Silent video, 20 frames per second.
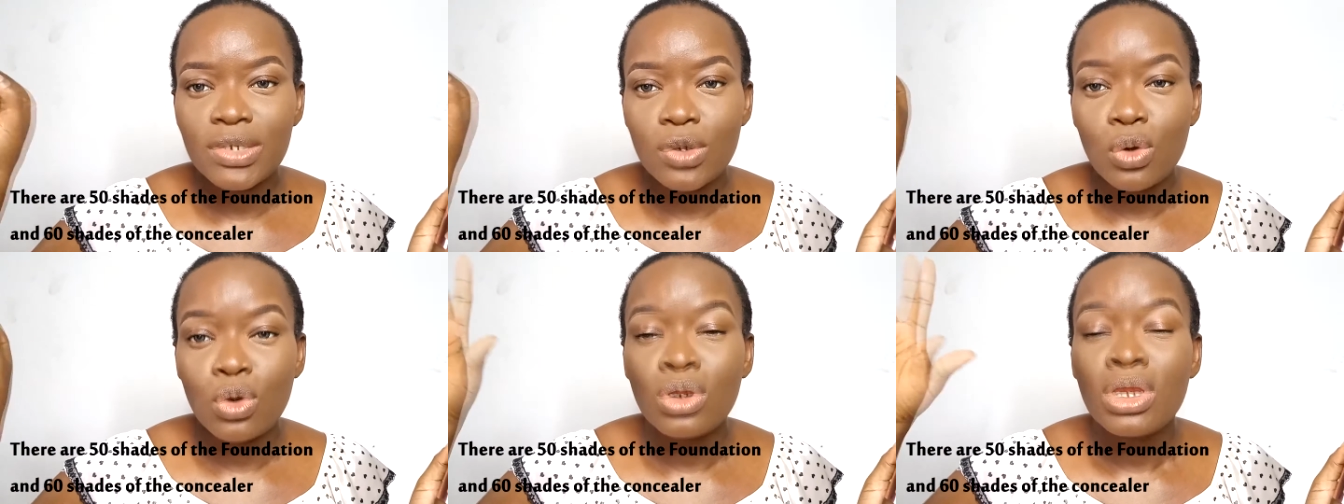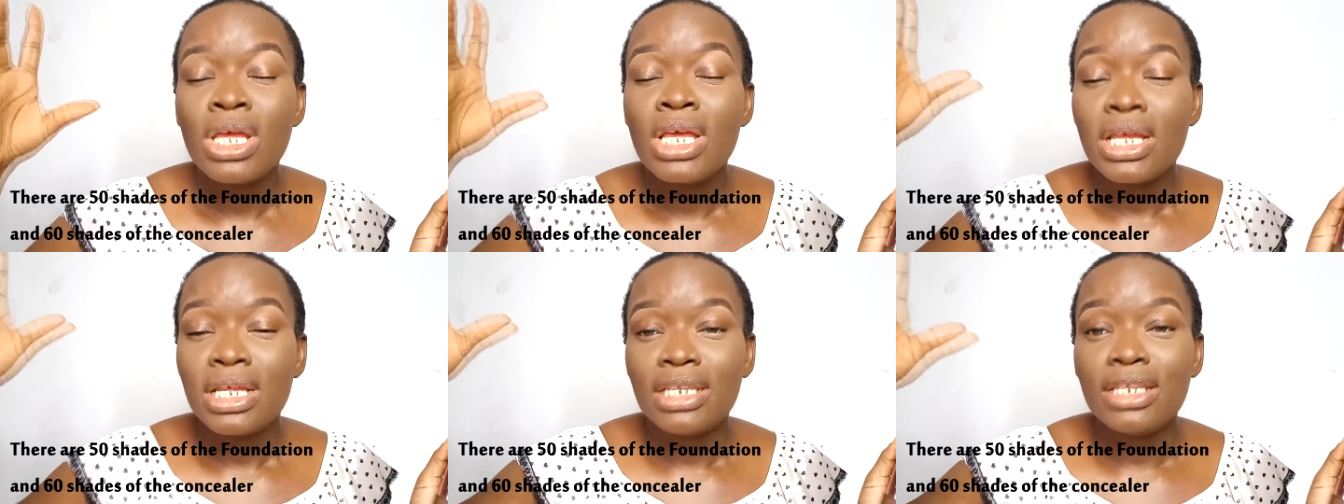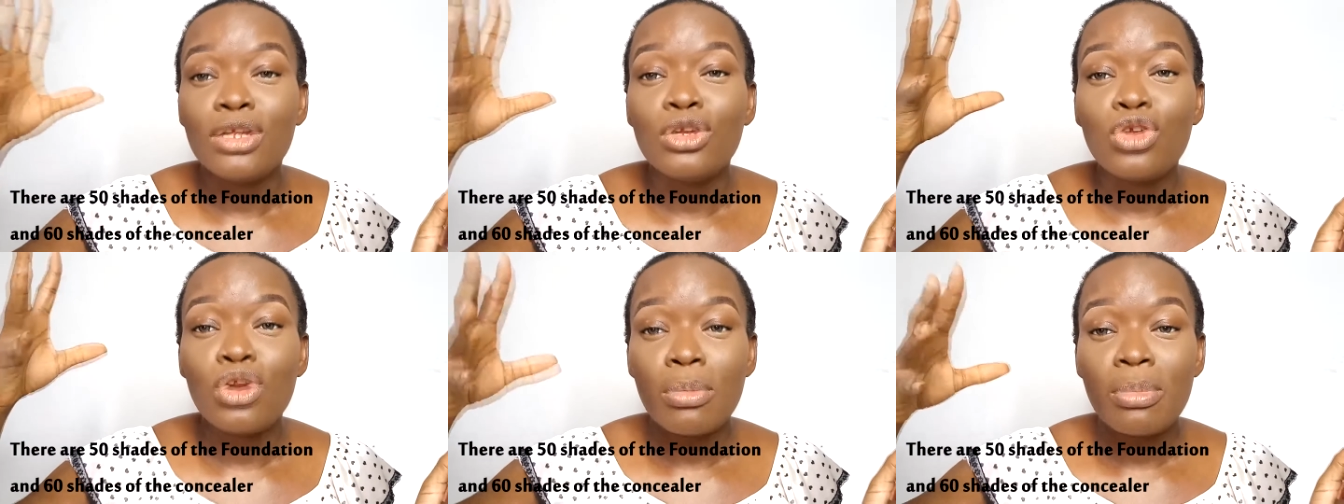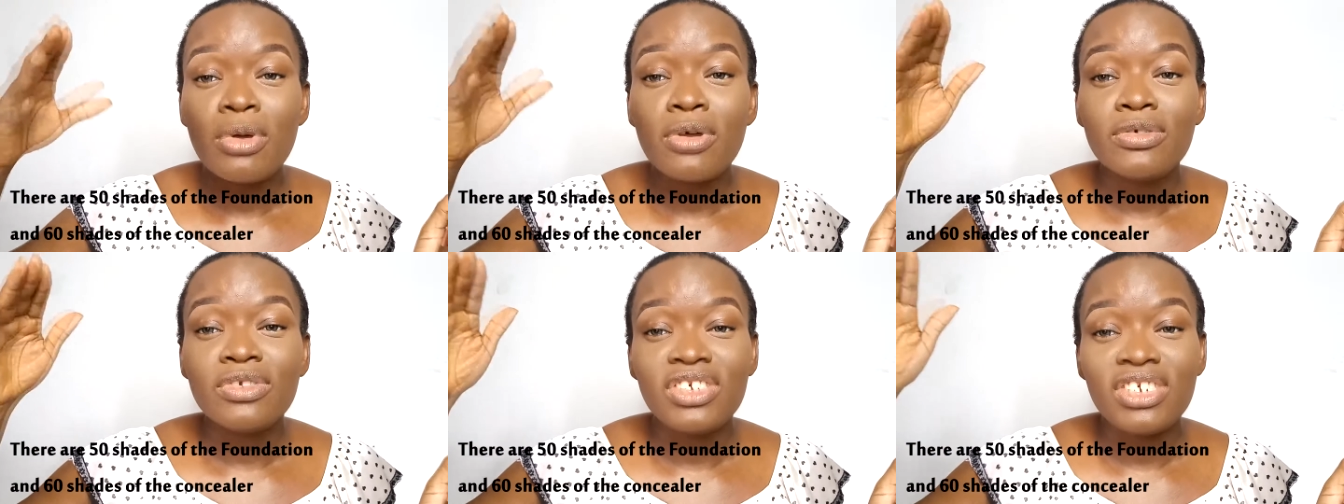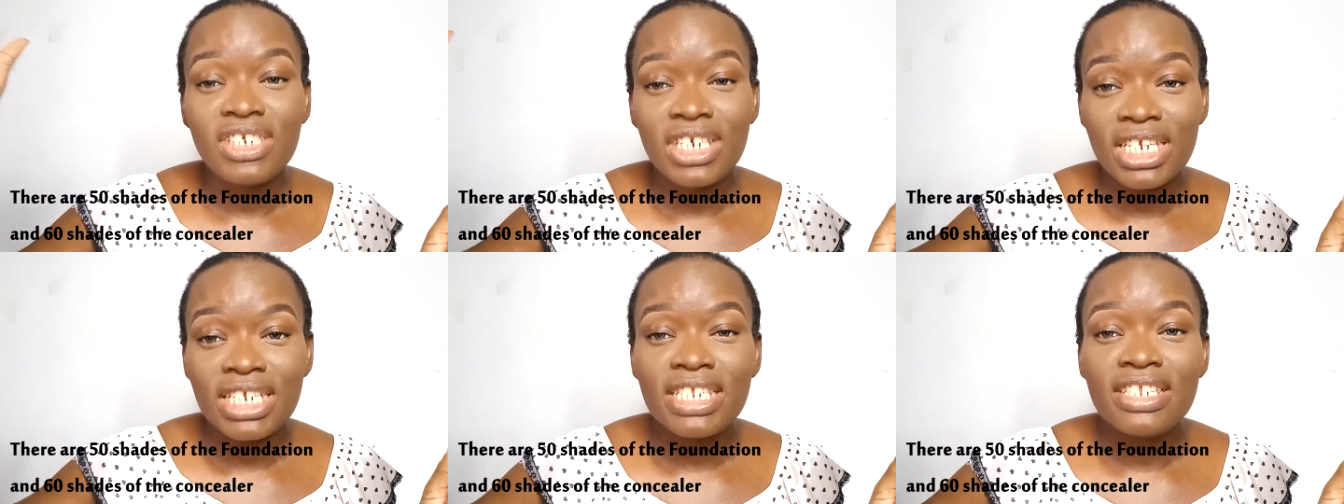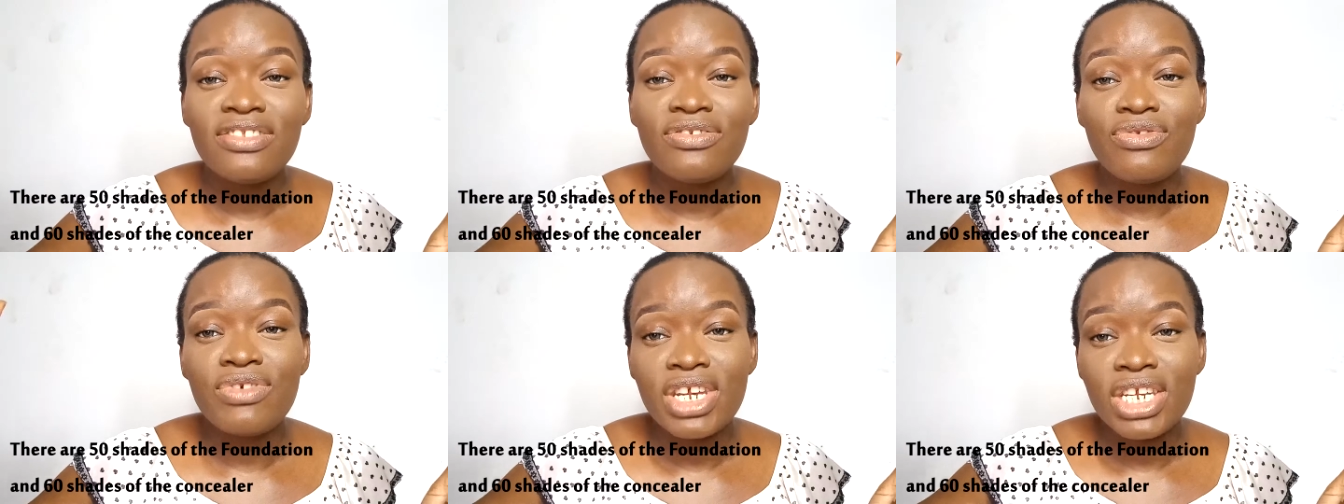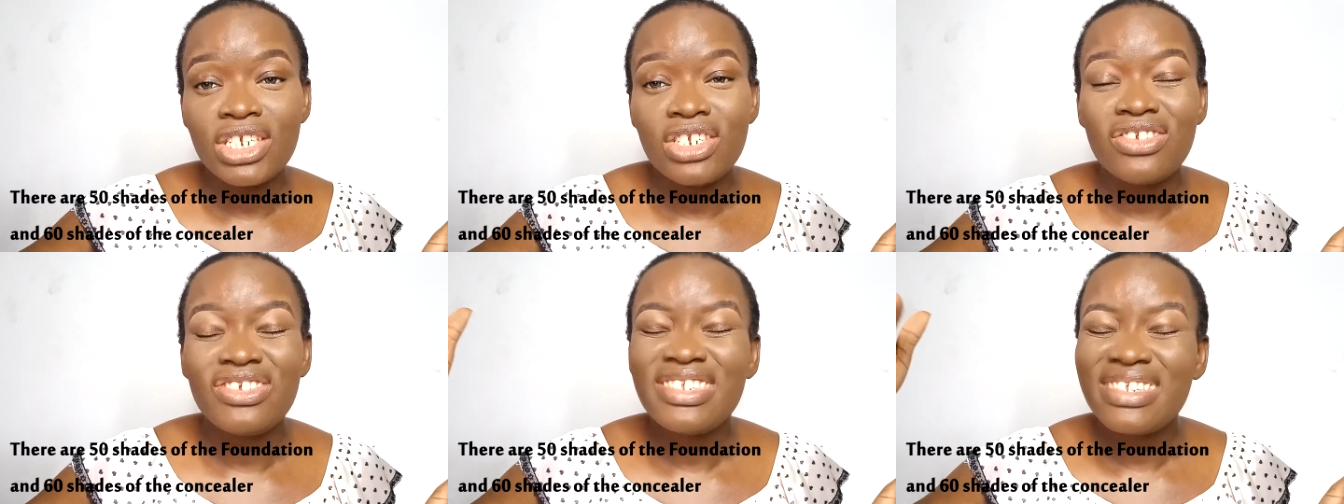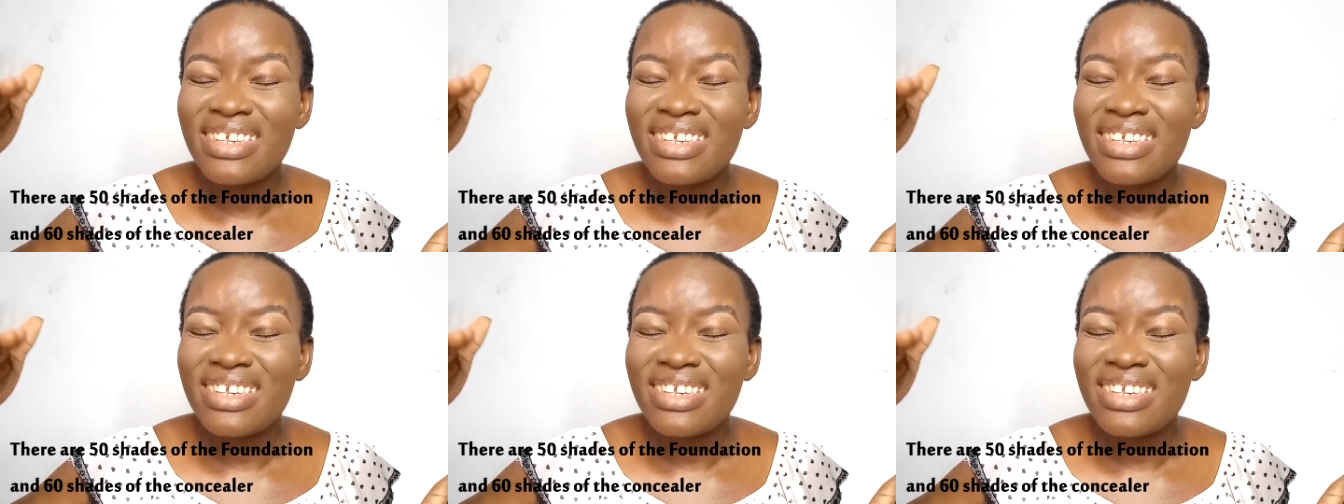or the number of shades range.